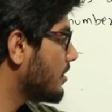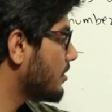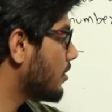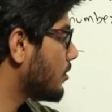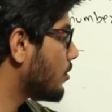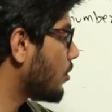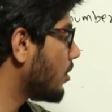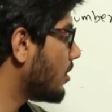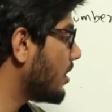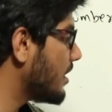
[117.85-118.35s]
The
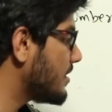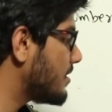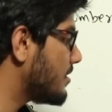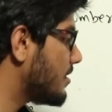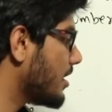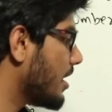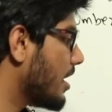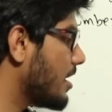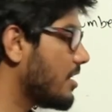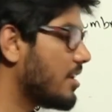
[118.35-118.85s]
total is
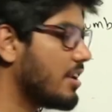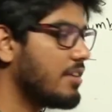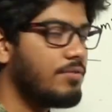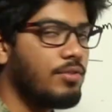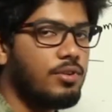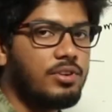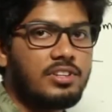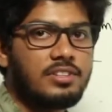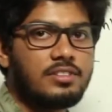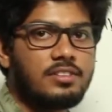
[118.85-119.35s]

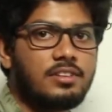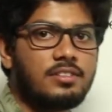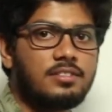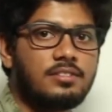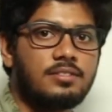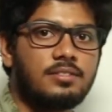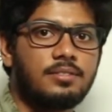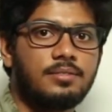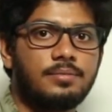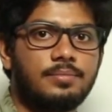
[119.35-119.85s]

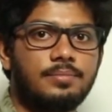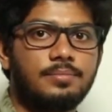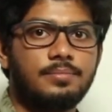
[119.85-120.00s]
346.